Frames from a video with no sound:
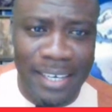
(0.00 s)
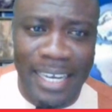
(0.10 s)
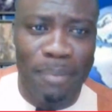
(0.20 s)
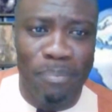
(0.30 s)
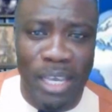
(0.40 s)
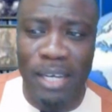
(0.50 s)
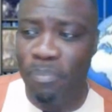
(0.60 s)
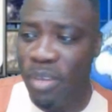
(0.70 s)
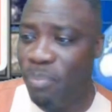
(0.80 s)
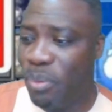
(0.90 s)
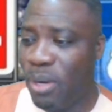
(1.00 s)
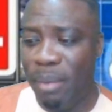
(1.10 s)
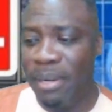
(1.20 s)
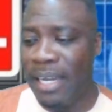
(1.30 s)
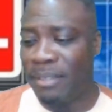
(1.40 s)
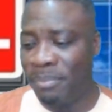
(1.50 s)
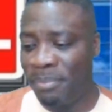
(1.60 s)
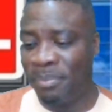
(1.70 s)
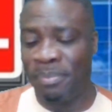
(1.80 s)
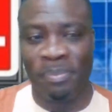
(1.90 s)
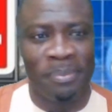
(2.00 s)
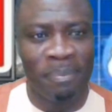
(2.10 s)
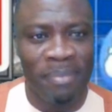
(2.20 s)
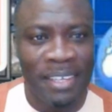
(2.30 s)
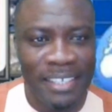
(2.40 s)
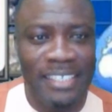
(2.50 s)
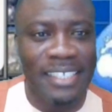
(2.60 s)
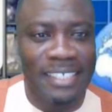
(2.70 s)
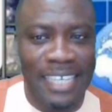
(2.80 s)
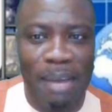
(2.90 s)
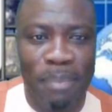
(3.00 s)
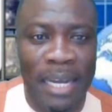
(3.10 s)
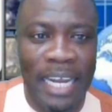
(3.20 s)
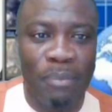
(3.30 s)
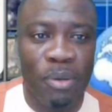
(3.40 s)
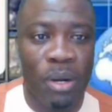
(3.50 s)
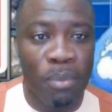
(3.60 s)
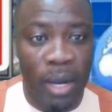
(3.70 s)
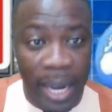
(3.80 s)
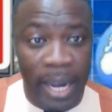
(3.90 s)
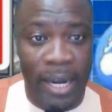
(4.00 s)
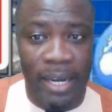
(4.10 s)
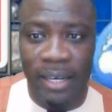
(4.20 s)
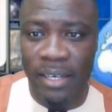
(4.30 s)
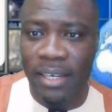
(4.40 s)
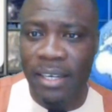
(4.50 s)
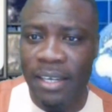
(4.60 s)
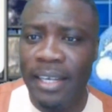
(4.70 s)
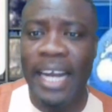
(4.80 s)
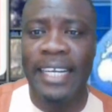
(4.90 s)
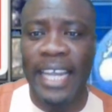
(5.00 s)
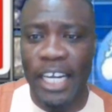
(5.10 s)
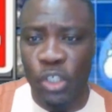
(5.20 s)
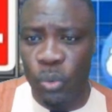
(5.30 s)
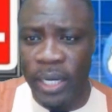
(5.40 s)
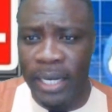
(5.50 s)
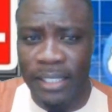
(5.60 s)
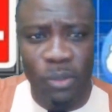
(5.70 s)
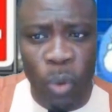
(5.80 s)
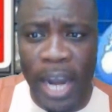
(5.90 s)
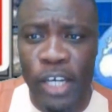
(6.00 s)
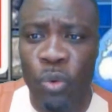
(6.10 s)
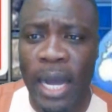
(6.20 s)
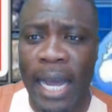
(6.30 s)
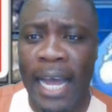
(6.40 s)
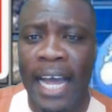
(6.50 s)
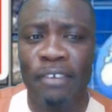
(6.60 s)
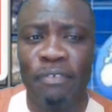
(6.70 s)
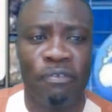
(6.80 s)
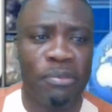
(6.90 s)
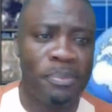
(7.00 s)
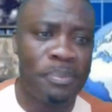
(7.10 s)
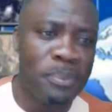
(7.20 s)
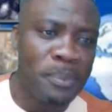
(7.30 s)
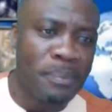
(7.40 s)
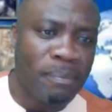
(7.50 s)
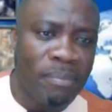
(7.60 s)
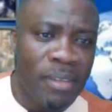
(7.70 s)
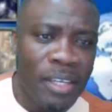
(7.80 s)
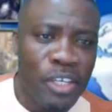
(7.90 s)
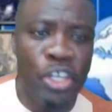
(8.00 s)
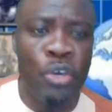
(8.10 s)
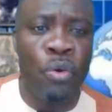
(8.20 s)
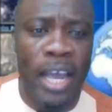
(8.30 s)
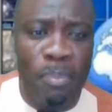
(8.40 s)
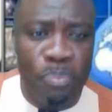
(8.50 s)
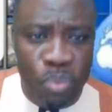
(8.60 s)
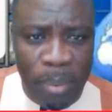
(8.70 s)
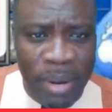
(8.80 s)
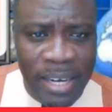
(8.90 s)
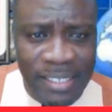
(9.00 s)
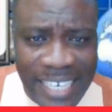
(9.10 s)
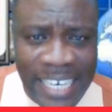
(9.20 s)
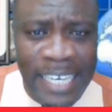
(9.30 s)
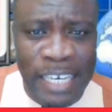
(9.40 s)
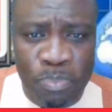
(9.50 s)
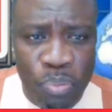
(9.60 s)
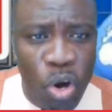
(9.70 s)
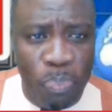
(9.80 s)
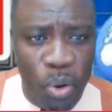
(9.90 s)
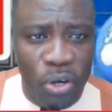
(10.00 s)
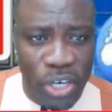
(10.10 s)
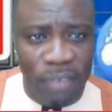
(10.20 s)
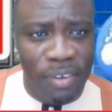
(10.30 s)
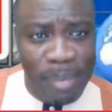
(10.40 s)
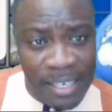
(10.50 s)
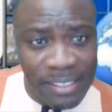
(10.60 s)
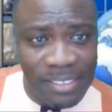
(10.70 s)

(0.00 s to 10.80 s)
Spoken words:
that many people are like, this is not my Liberia. But hey, let's get to it. Why do I have new appointments in the pro-poor government?